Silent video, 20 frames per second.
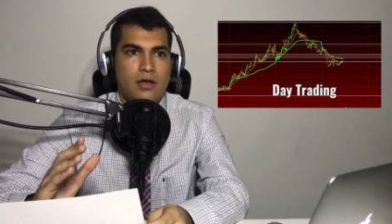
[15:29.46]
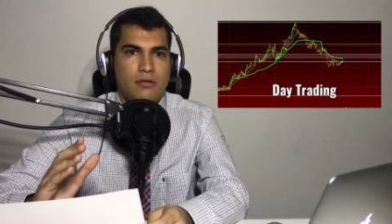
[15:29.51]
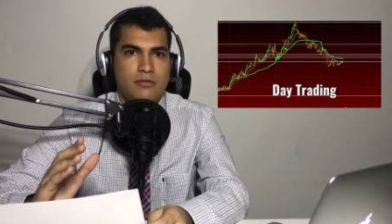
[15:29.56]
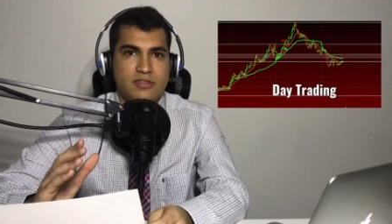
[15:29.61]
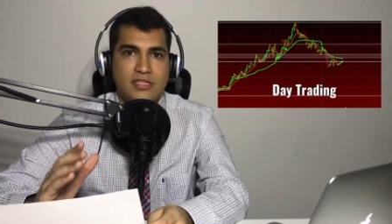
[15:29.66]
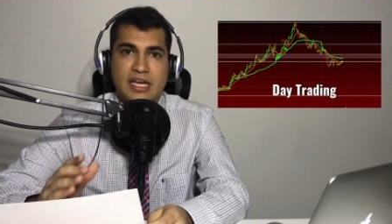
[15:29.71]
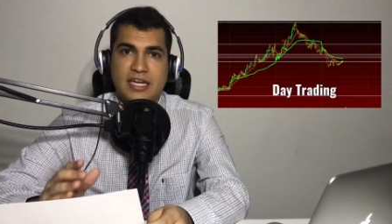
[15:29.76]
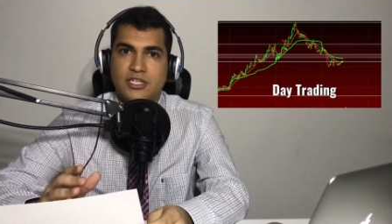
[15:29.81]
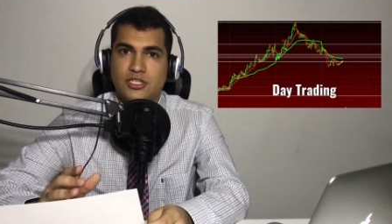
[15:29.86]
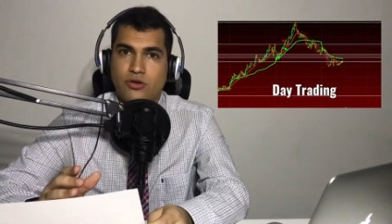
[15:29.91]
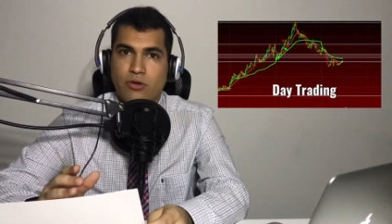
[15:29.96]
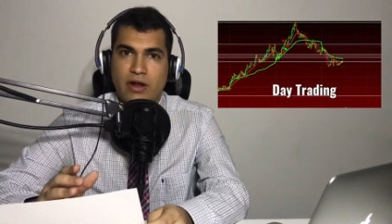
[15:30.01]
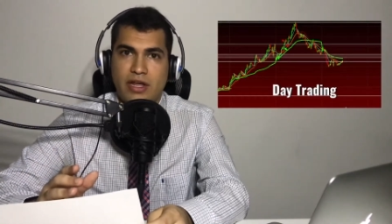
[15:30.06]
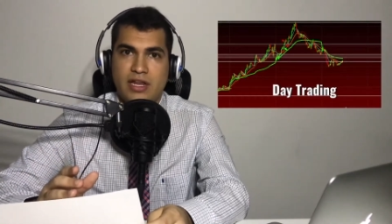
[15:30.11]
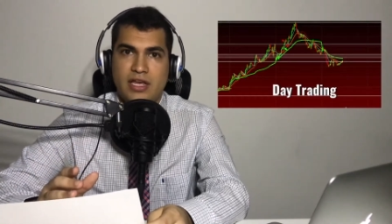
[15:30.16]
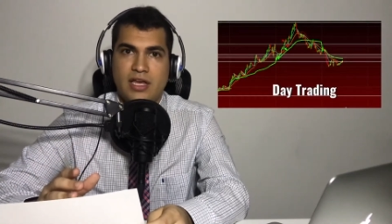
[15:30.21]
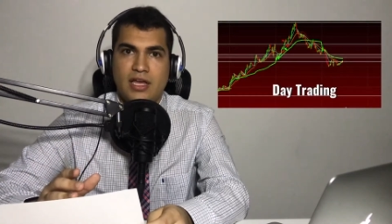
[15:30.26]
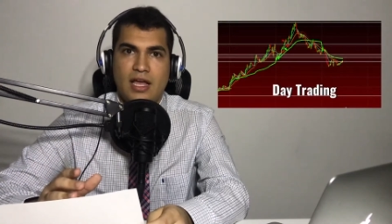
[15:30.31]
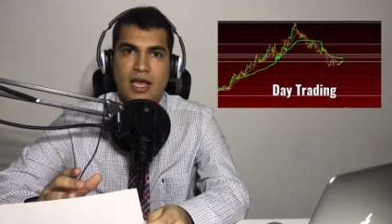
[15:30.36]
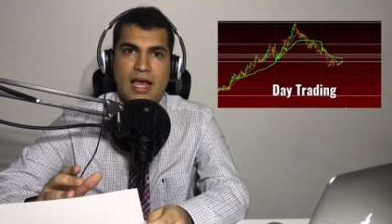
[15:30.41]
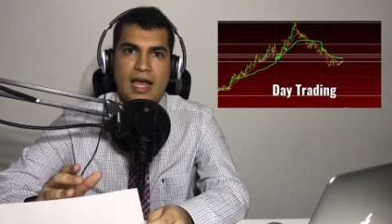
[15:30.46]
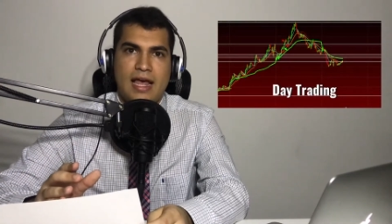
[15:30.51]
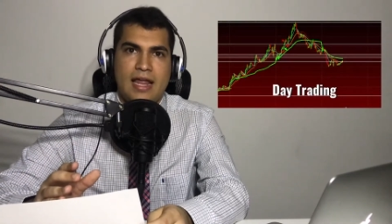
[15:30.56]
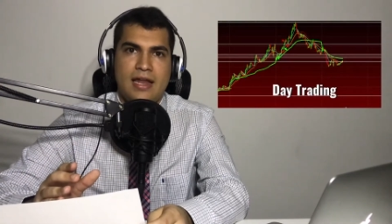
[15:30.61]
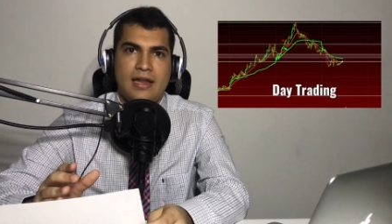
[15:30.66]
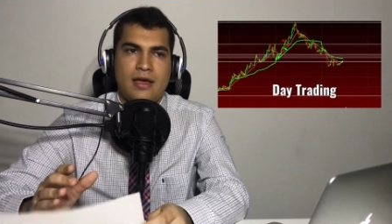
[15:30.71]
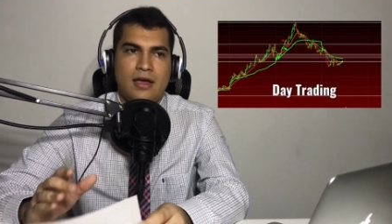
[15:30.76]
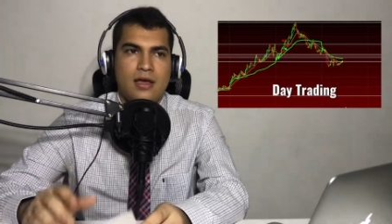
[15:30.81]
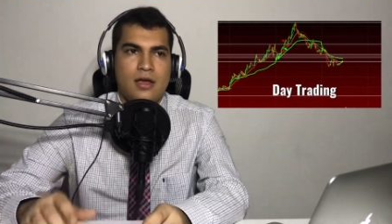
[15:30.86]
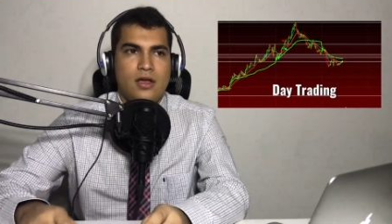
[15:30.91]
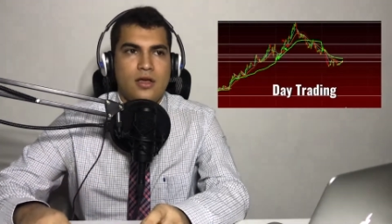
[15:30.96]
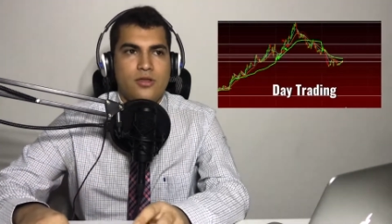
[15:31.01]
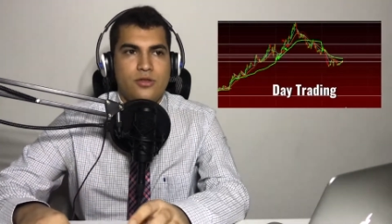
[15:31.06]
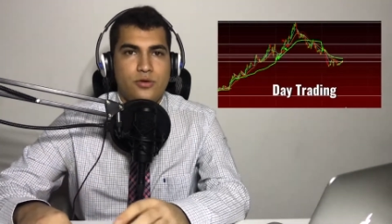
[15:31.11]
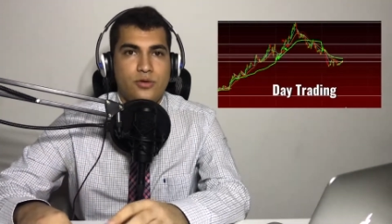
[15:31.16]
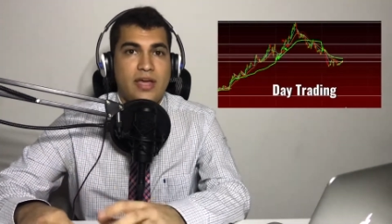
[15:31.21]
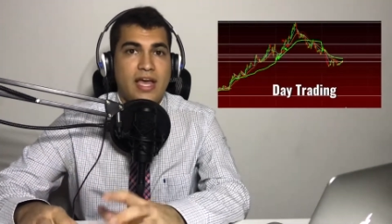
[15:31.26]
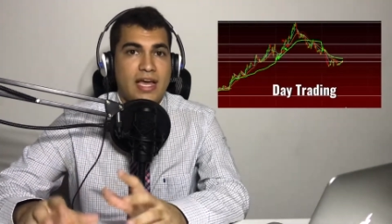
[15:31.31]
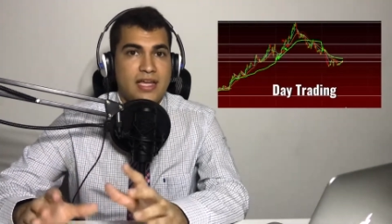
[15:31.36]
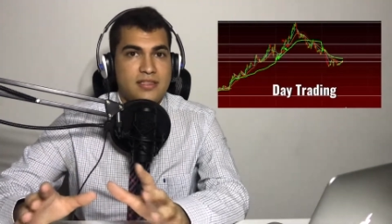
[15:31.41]
day trading, and you
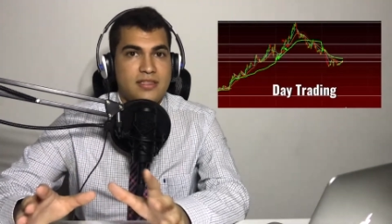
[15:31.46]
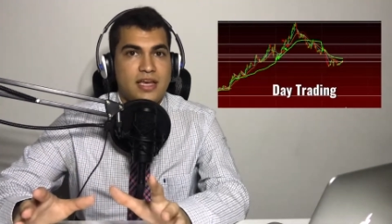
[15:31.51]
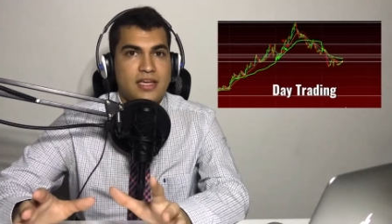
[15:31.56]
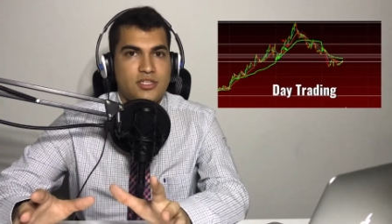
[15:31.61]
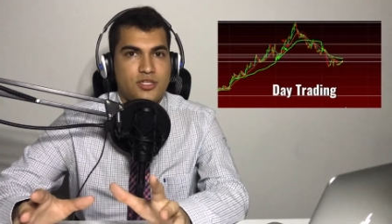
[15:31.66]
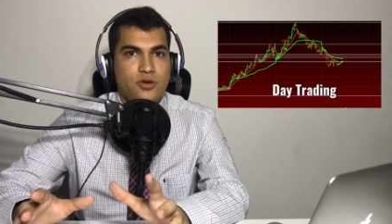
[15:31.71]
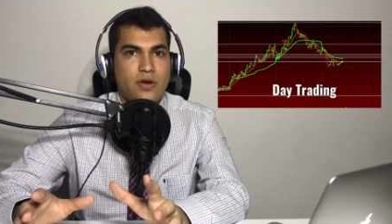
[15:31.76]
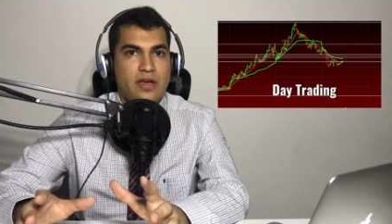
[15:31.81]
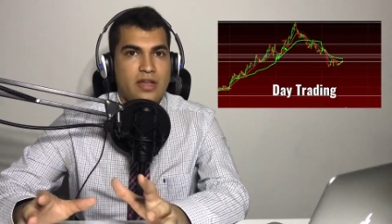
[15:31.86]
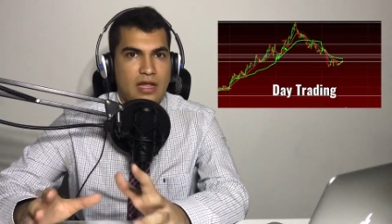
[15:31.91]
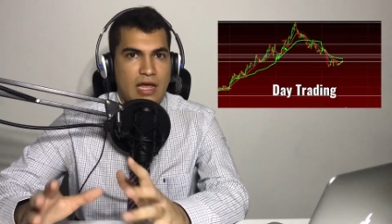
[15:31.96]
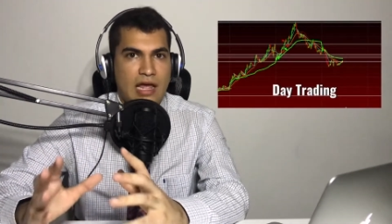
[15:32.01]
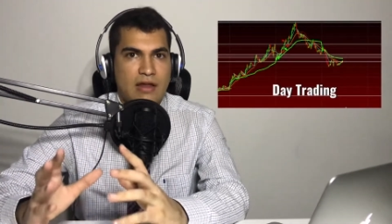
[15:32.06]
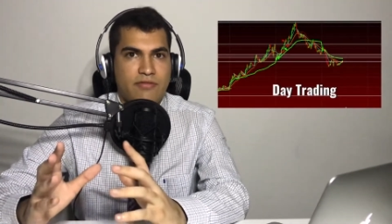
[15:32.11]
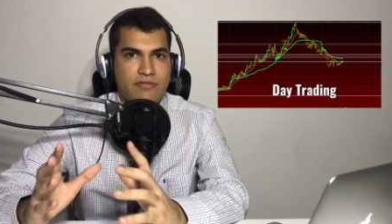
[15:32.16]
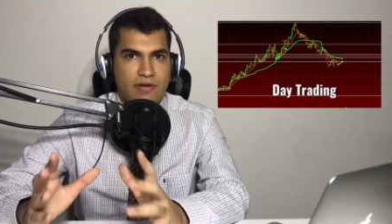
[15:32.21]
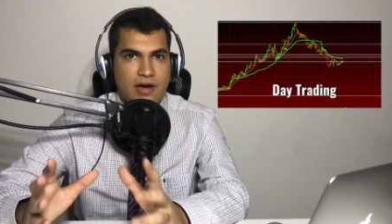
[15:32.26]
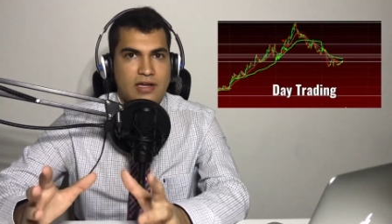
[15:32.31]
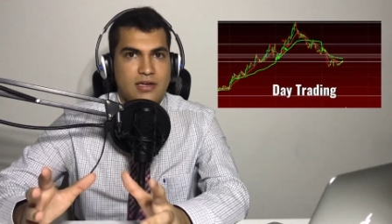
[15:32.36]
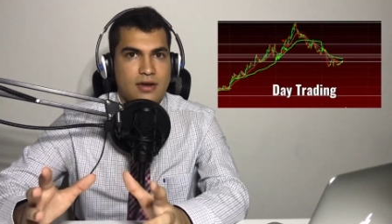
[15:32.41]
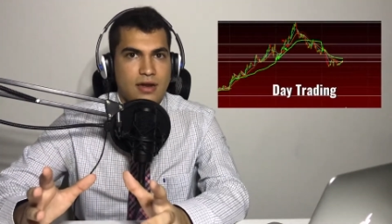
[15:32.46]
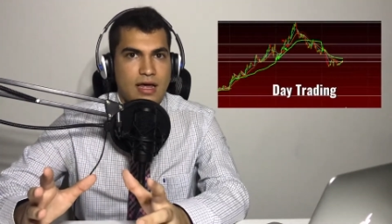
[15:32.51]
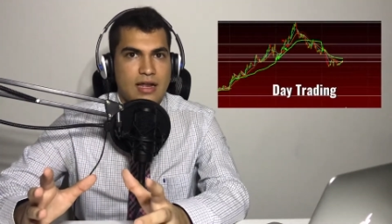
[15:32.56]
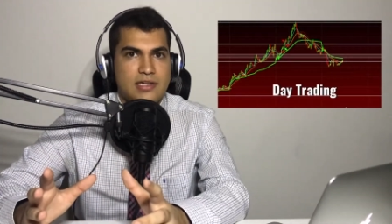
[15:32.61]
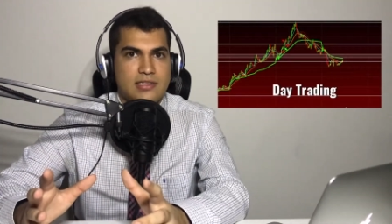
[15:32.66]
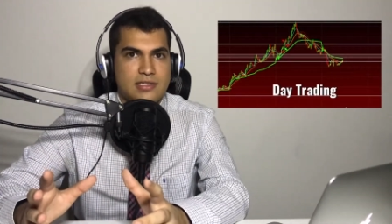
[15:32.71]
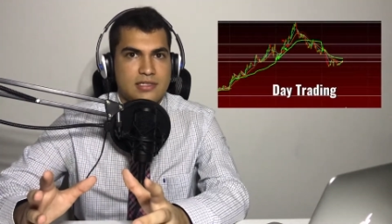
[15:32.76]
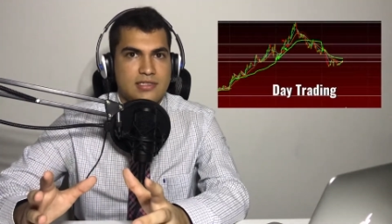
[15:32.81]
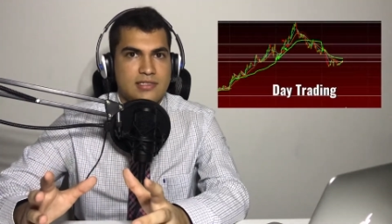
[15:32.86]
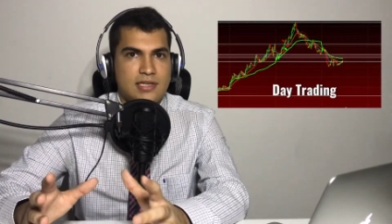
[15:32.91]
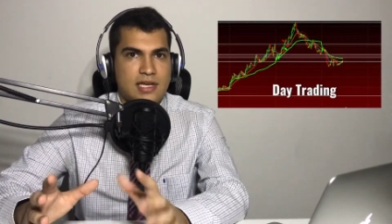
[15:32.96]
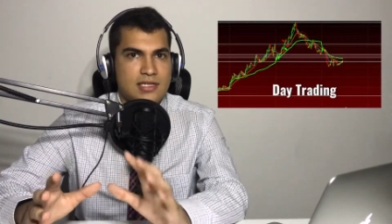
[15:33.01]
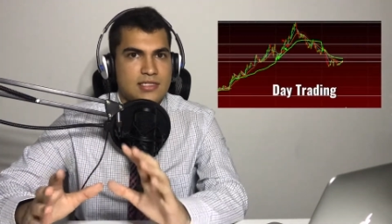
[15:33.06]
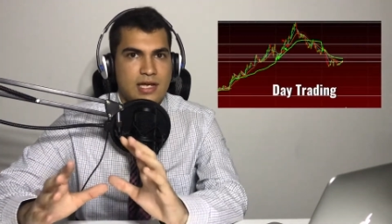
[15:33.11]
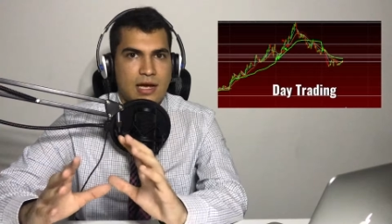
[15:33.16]
can day trade and find a lot of success.